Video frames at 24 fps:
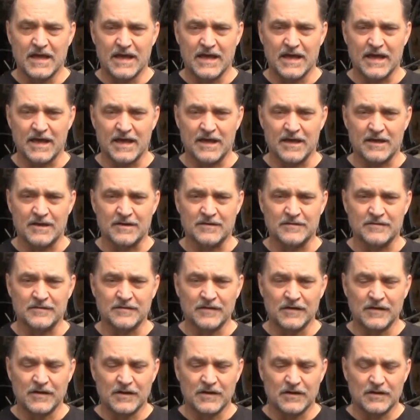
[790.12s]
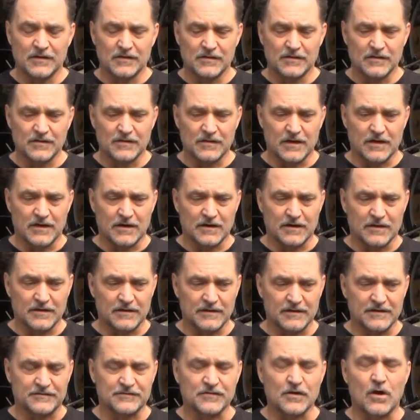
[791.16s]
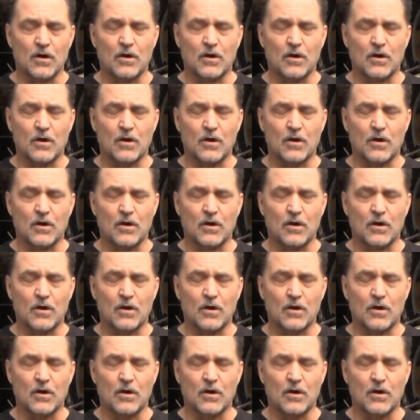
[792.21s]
and it's